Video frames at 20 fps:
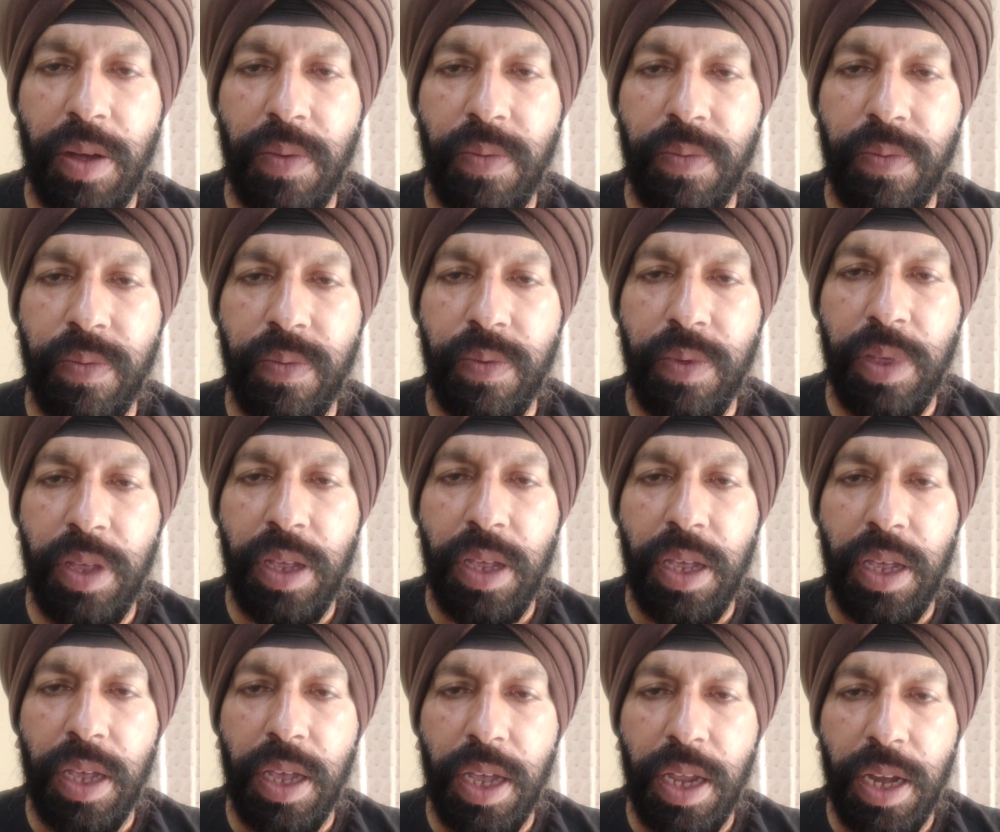of
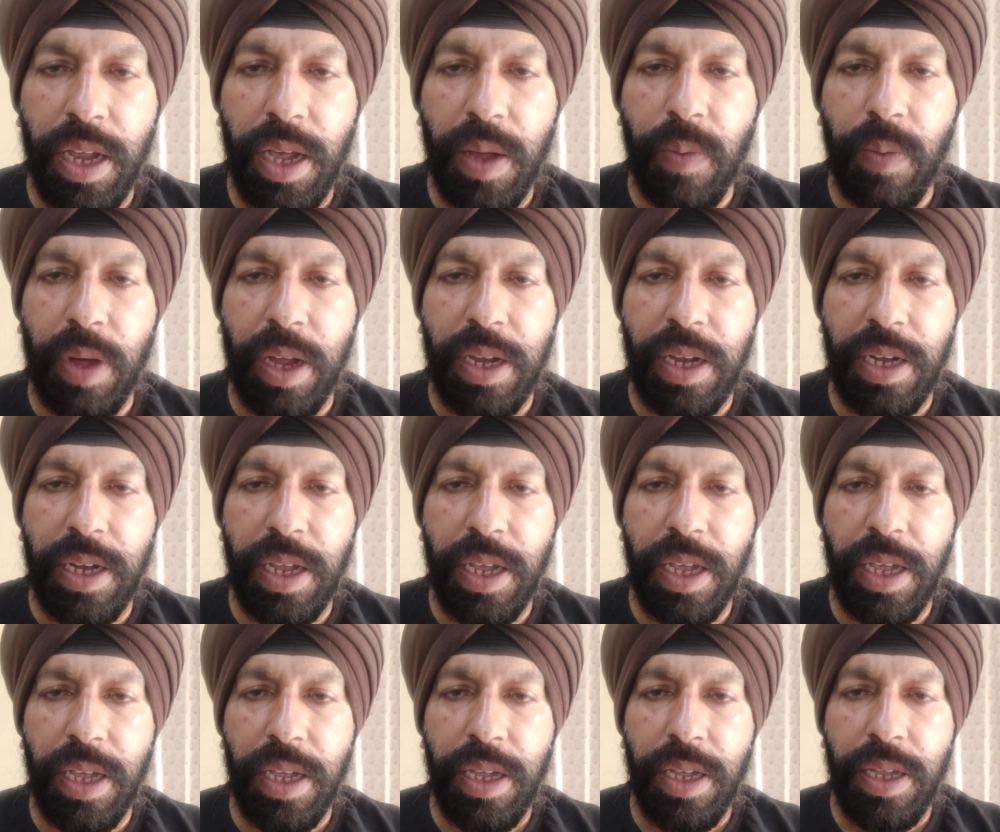
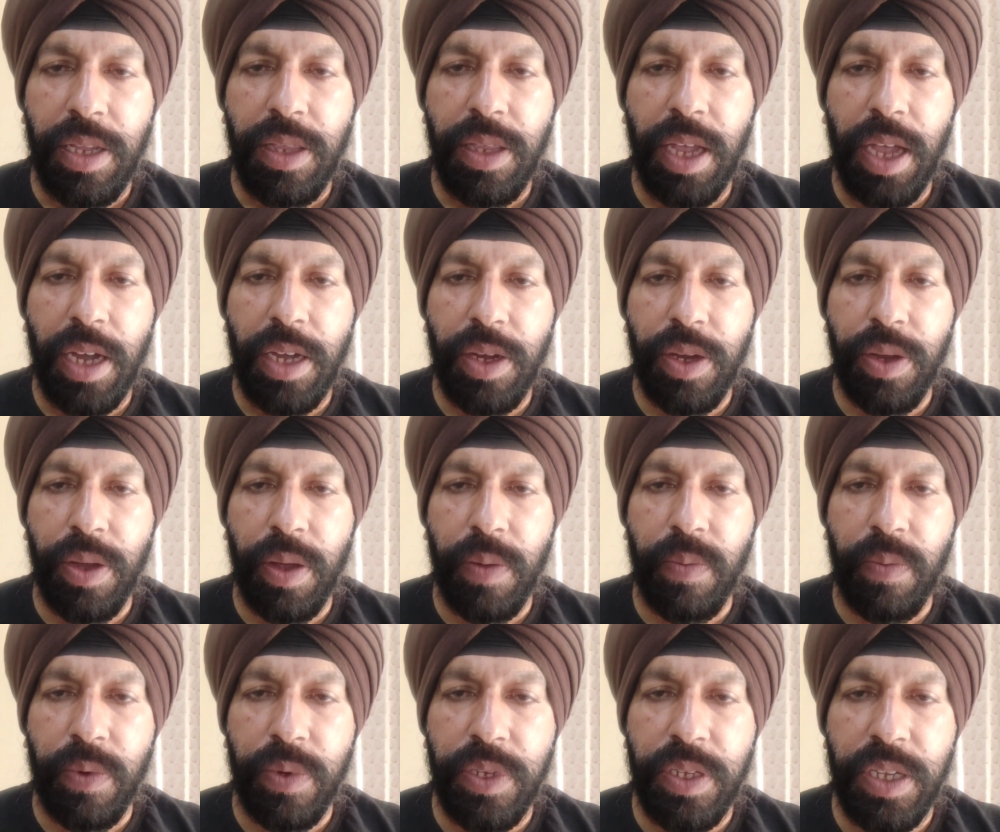inequality that you have
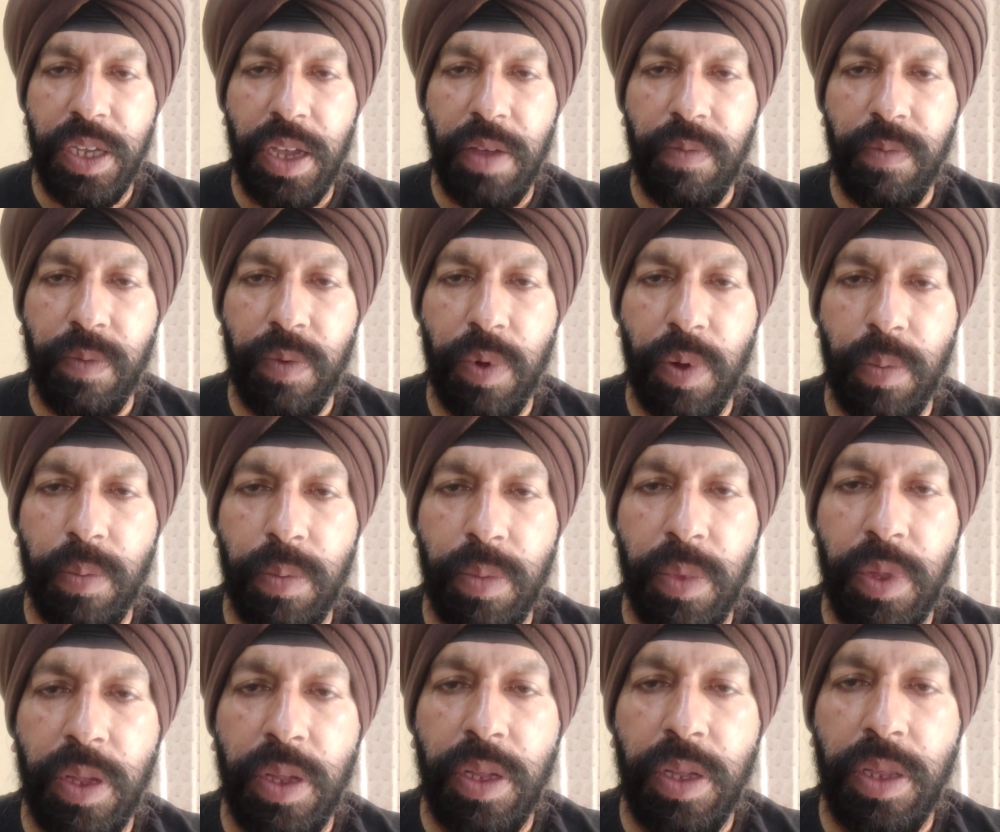received from
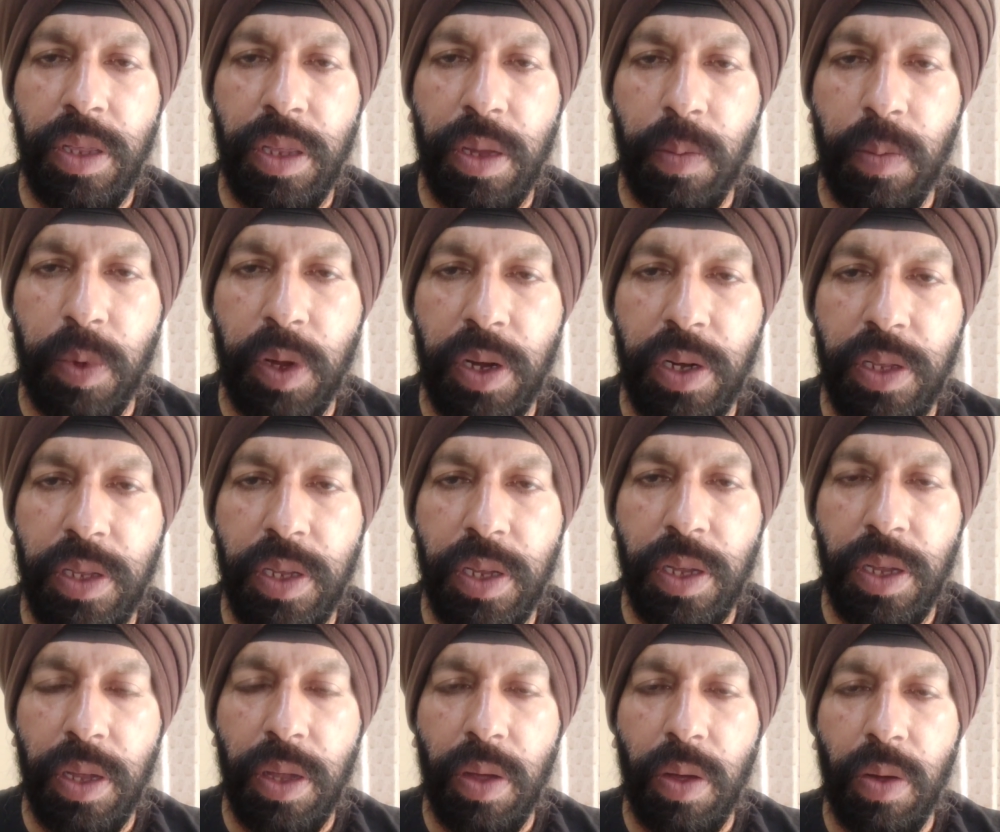the birth
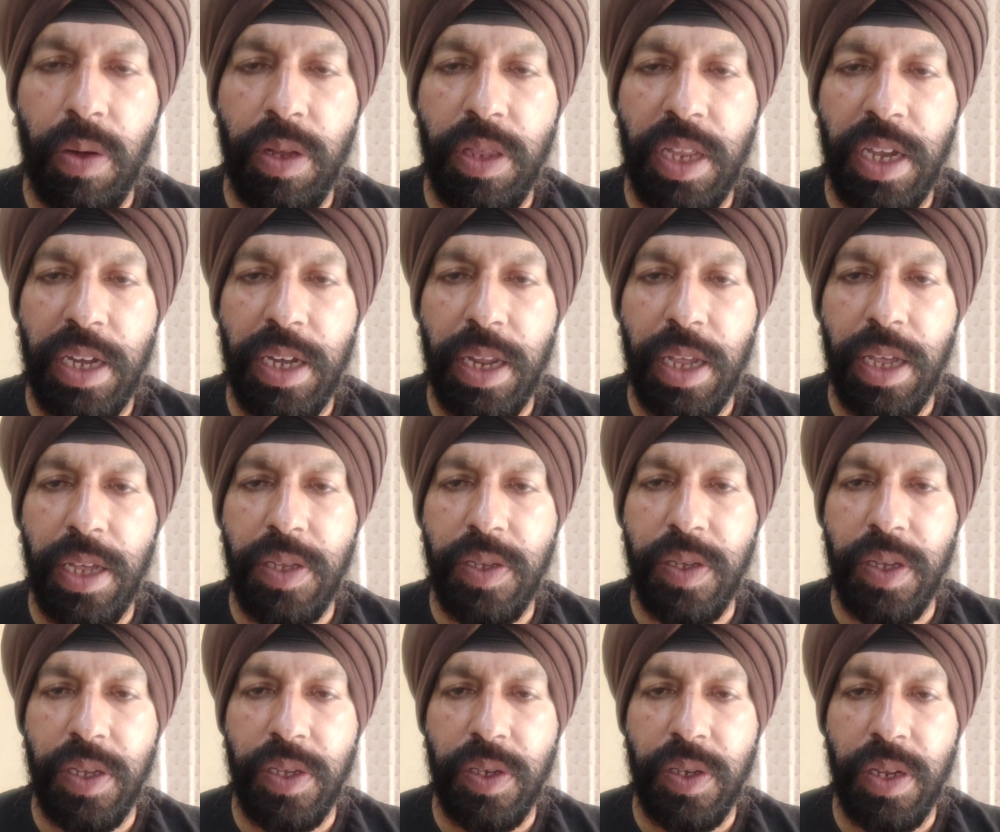or that
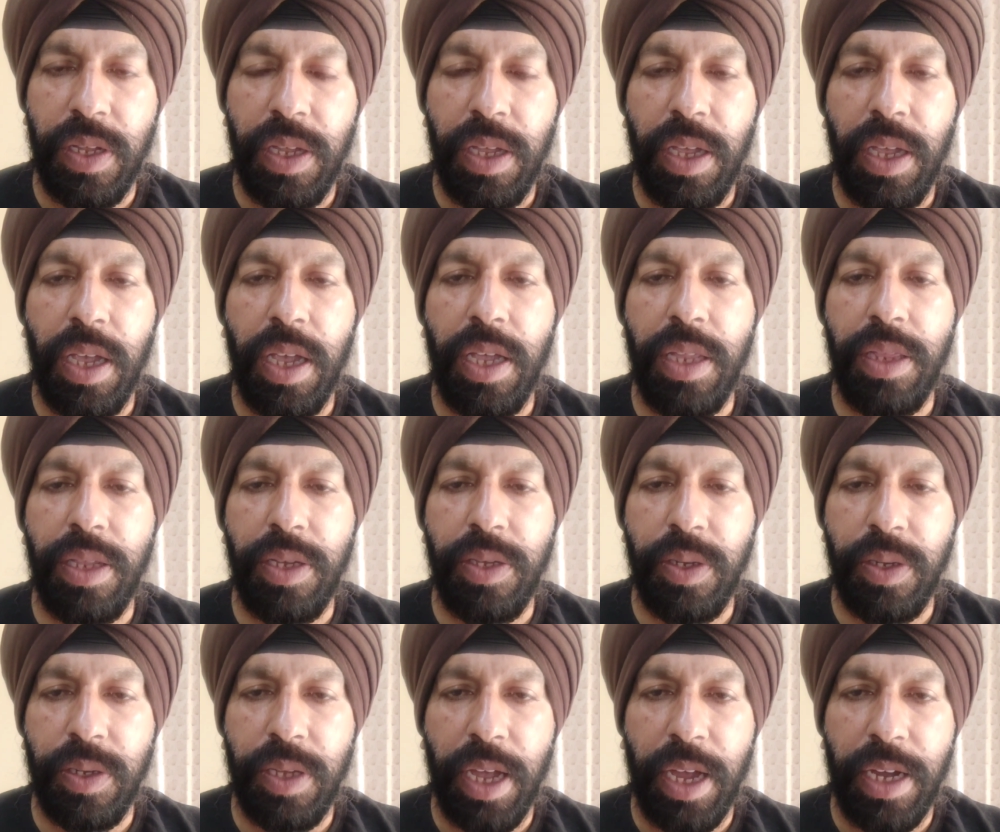exist in the
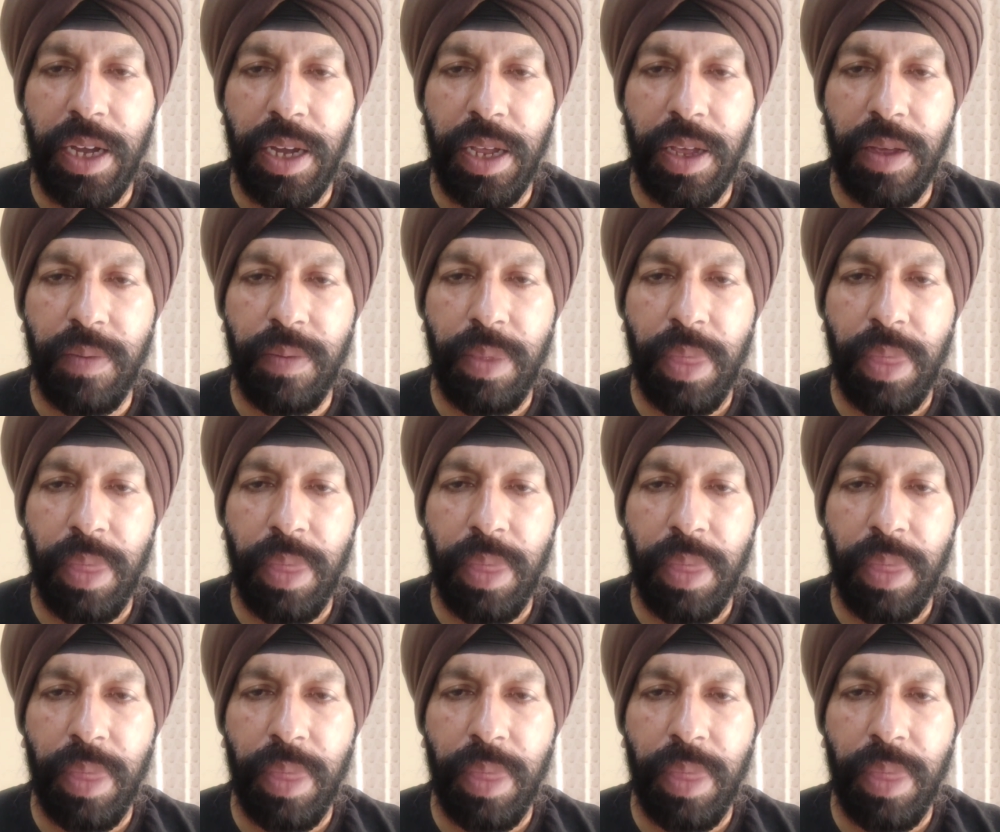society.